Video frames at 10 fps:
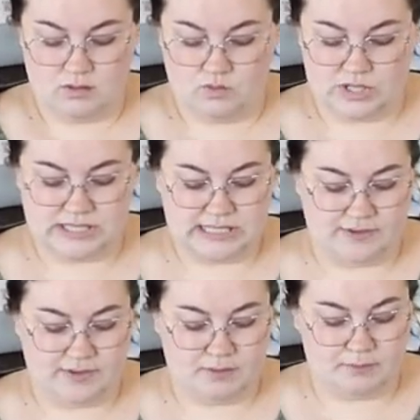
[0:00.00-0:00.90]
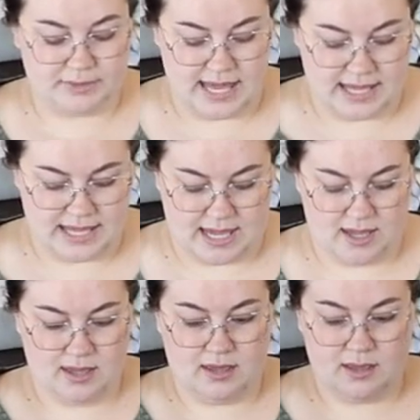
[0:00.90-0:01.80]
receiving
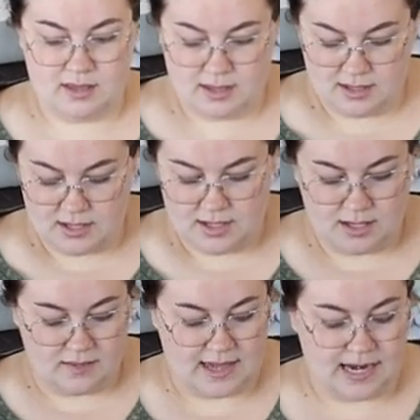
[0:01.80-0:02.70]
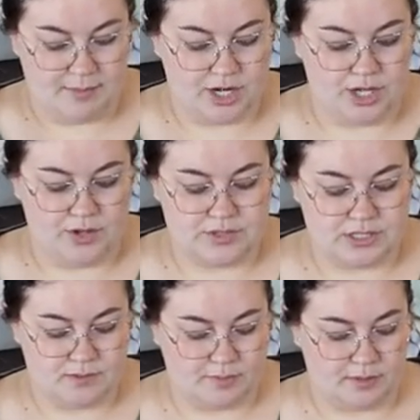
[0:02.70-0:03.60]
blanket that I'm gonna use
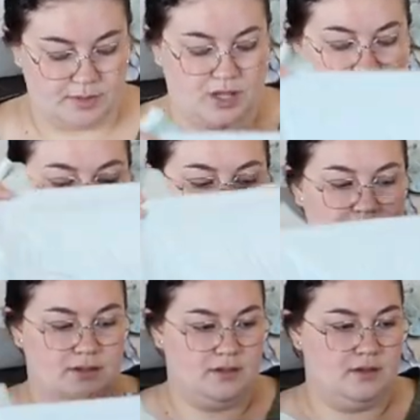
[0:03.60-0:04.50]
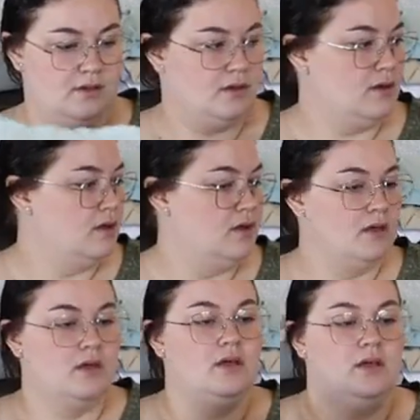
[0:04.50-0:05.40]
as a burp cloth.
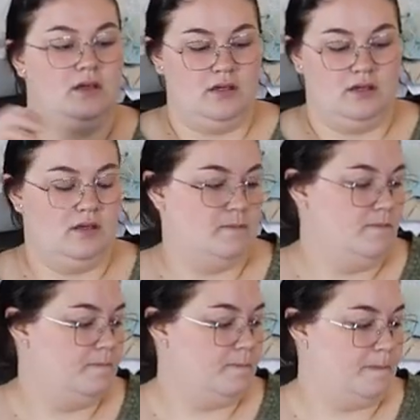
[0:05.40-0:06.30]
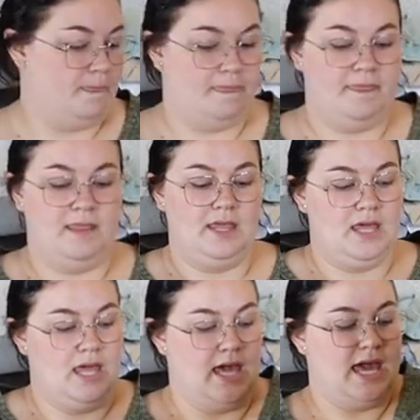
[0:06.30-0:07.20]

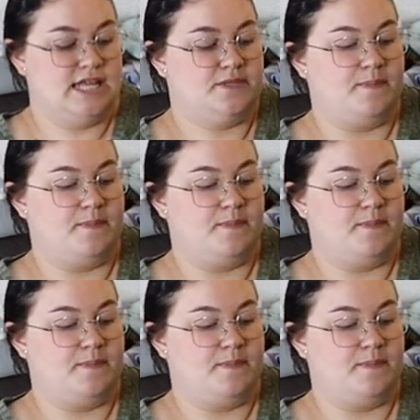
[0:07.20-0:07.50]
It's